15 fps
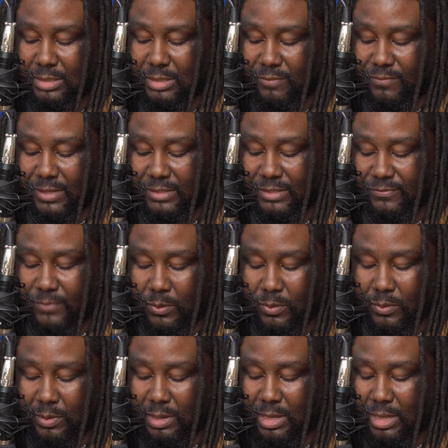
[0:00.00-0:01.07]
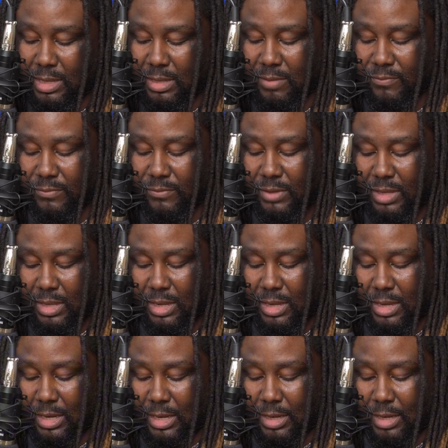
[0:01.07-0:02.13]
a fixed focal length.
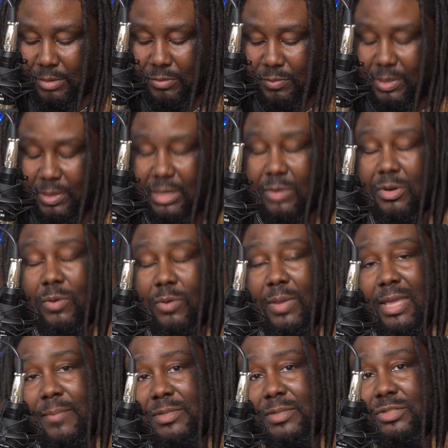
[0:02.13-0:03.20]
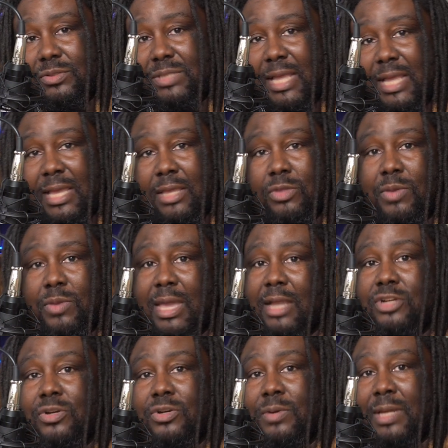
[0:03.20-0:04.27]
You really don't know what images you're taking. You can't
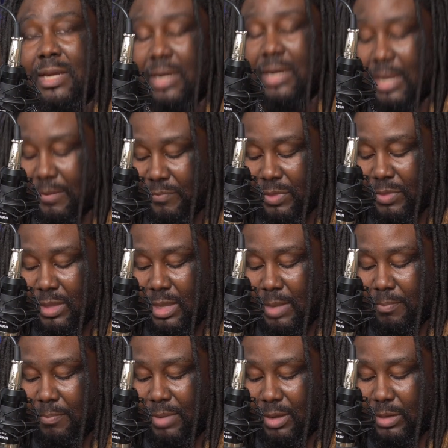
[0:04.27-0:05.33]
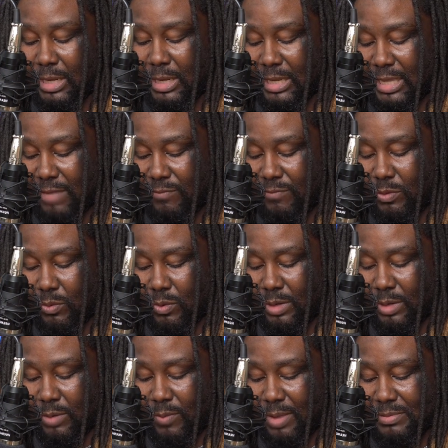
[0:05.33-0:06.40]
control none of that. But what they give you on
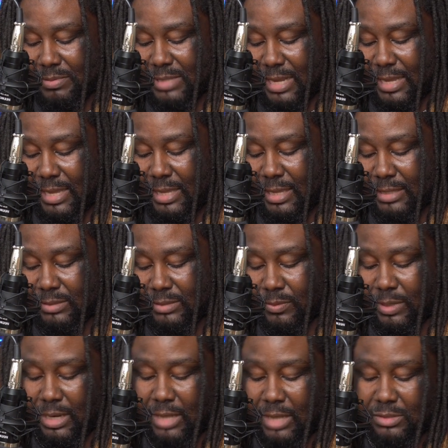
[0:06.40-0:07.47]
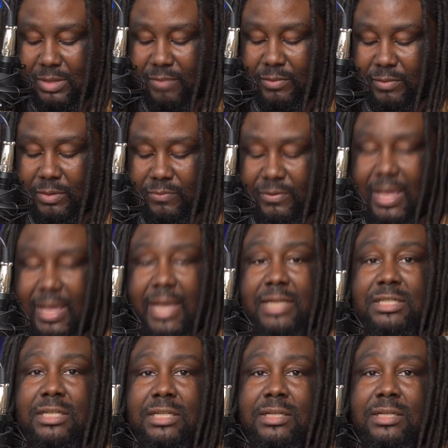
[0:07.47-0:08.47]
the website is, well, they also have a little flash.